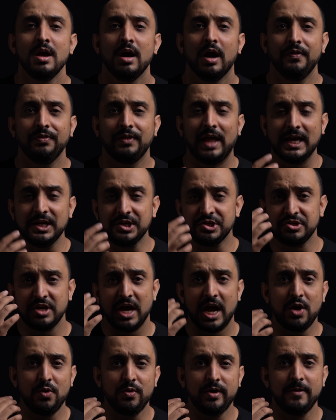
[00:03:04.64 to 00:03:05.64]
a nice
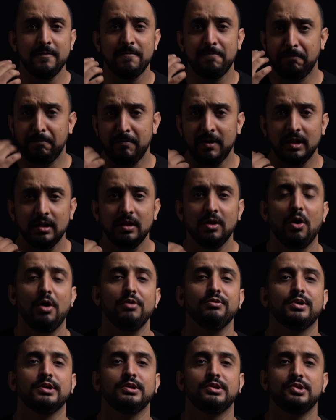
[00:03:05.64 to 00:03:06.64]
shadowy fill
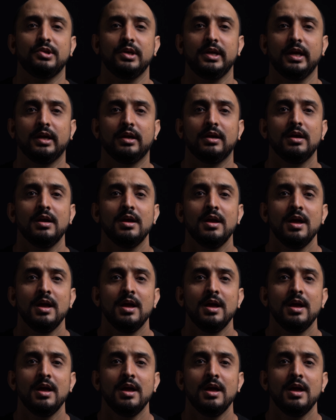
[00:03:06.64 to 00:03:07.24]
on the cheek,